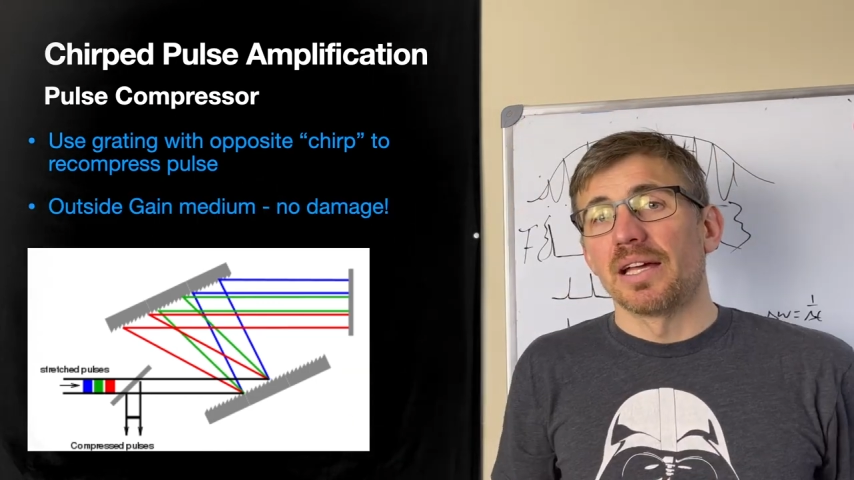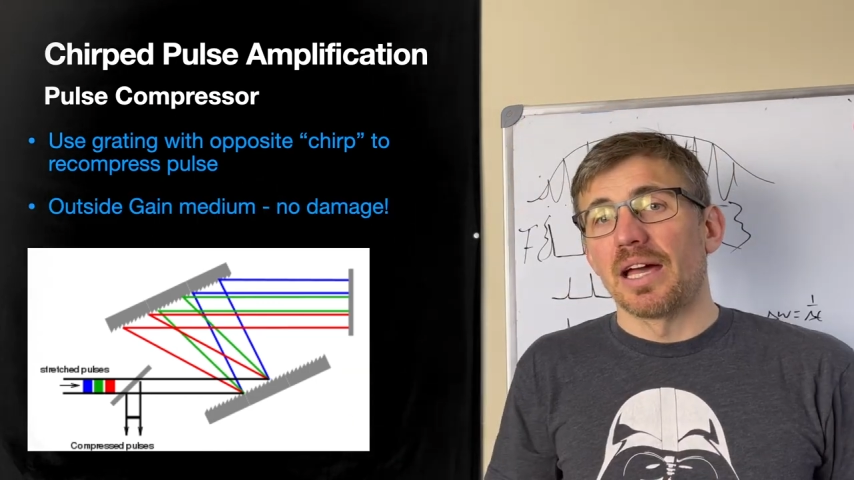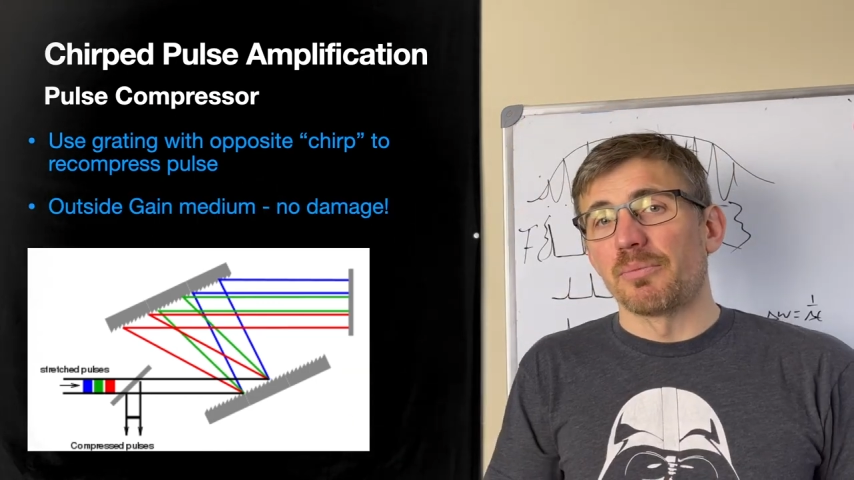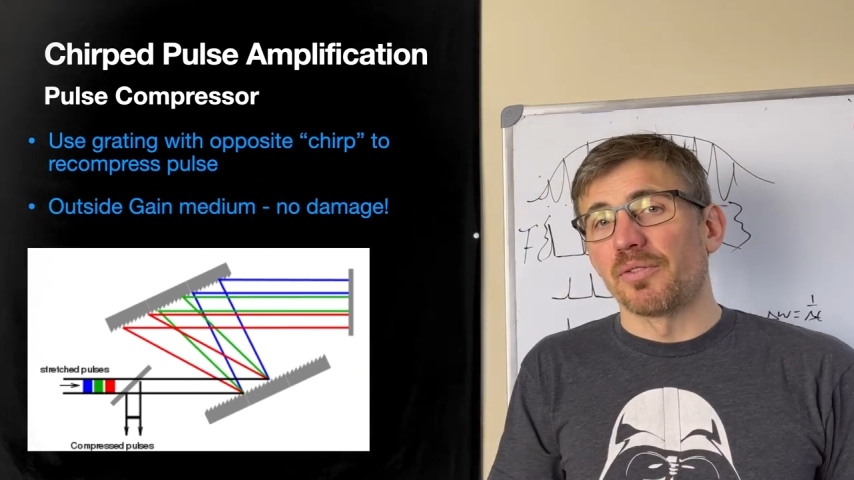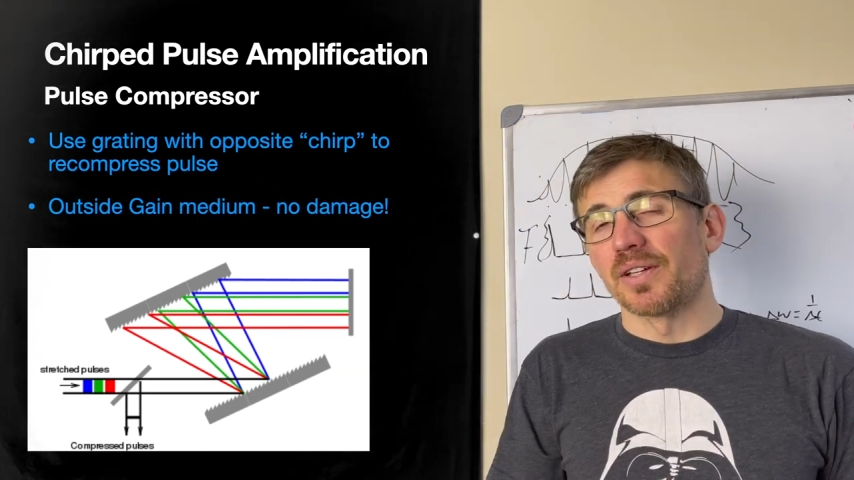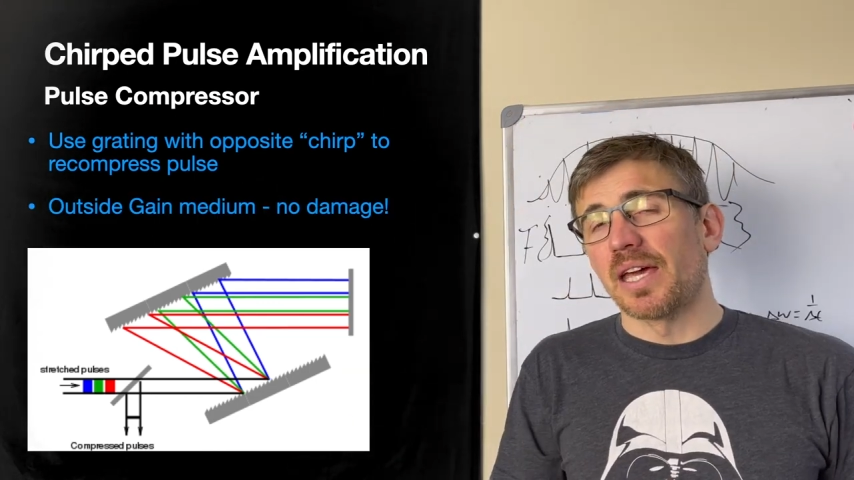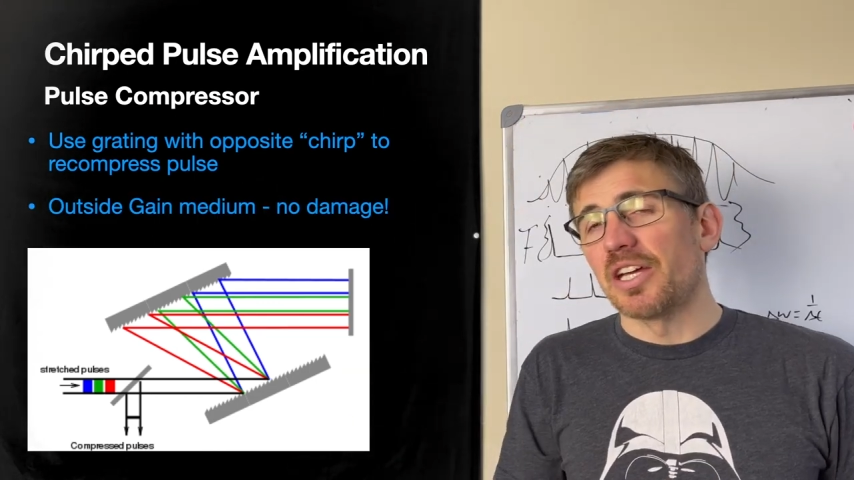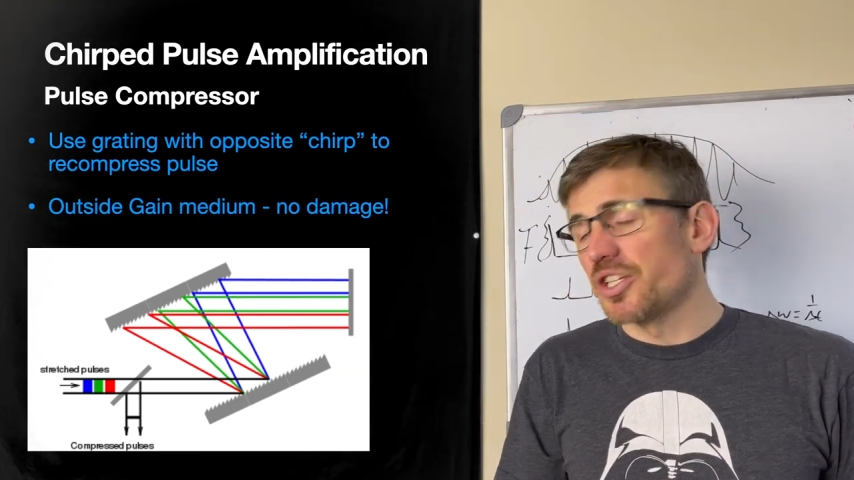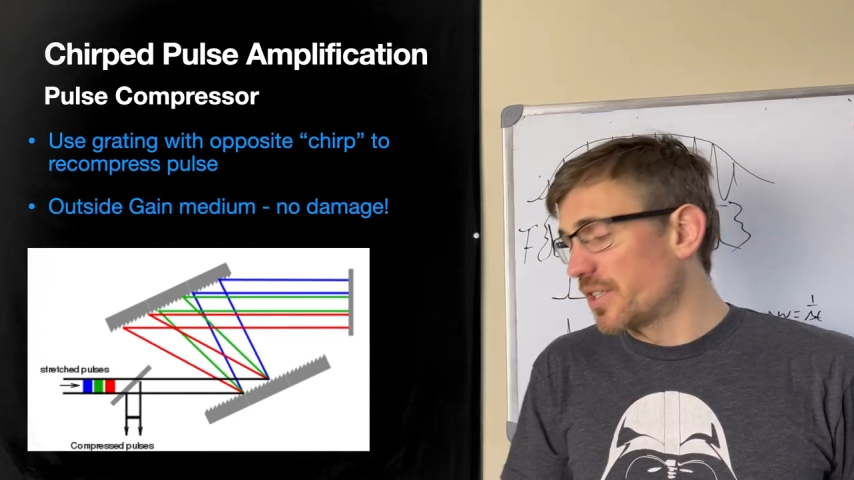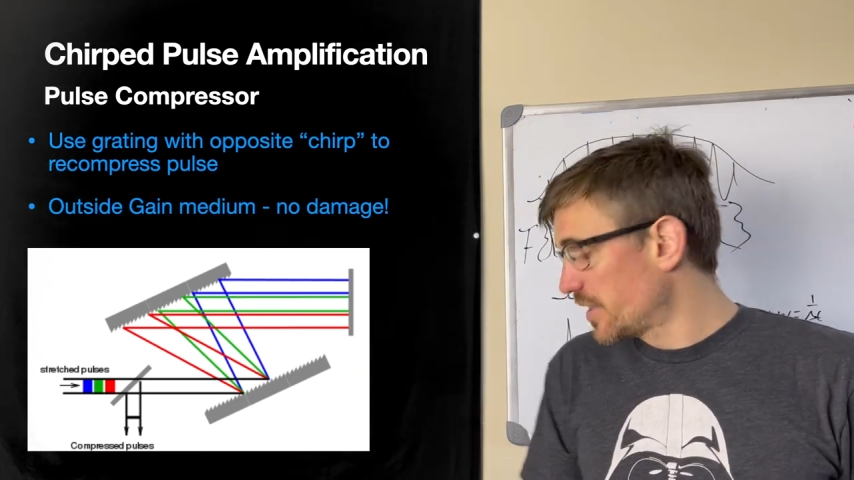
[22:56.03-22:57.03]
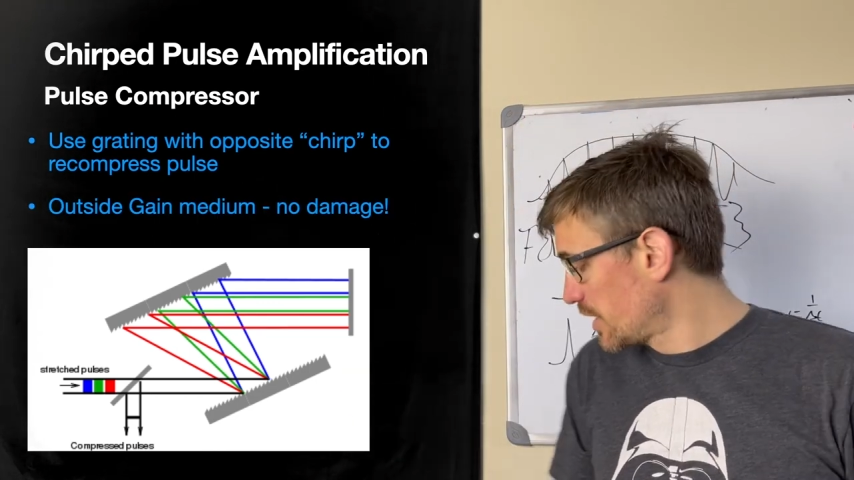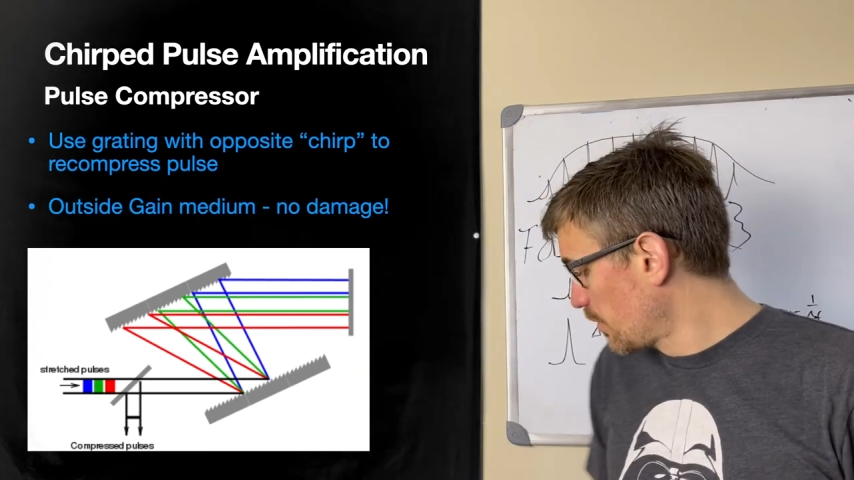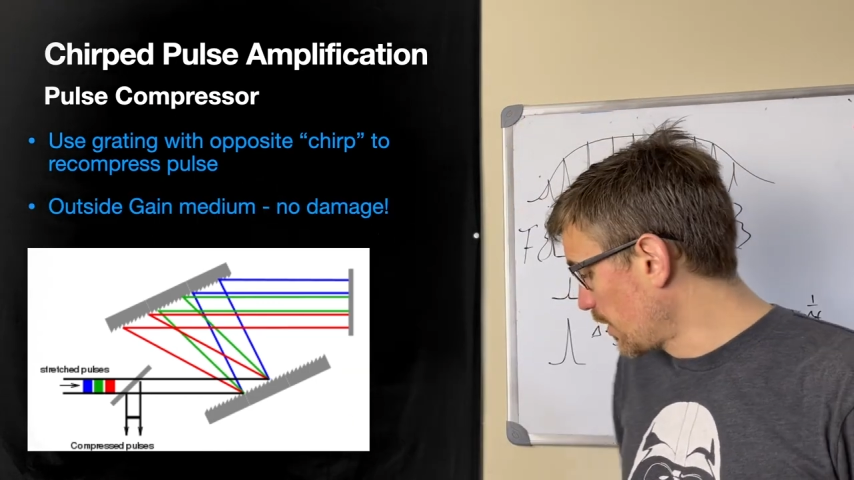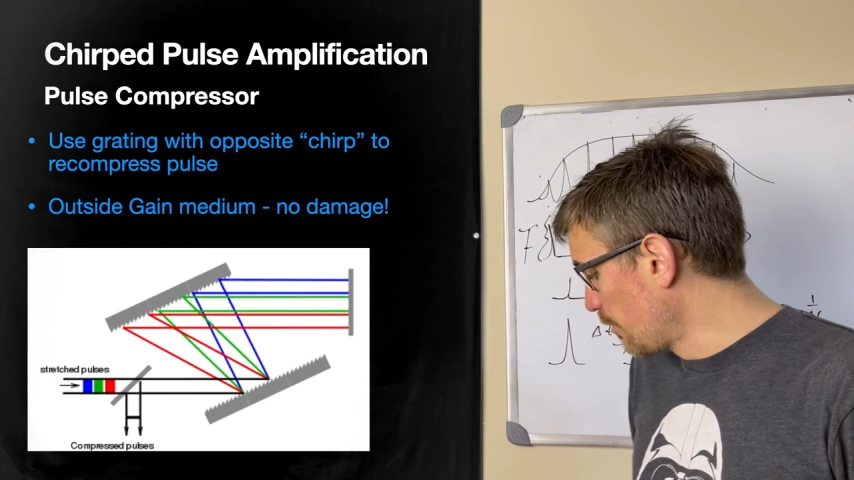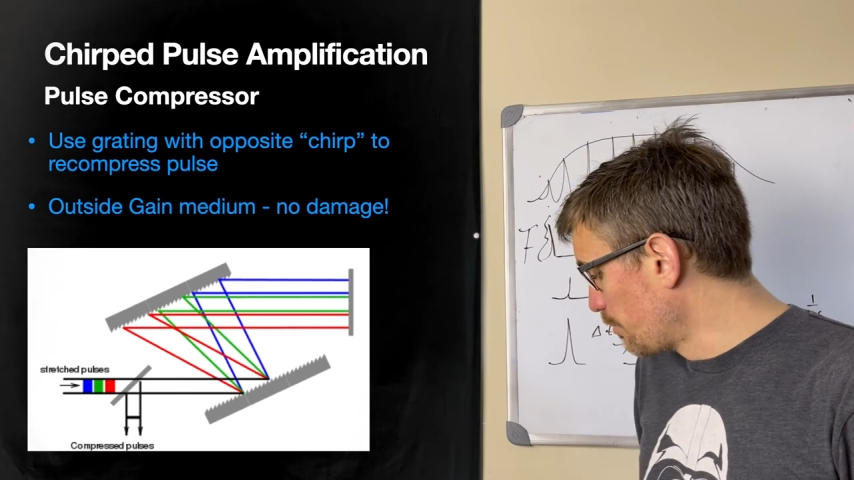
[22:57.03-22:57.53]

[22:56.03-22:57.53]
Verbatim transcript: amplifications without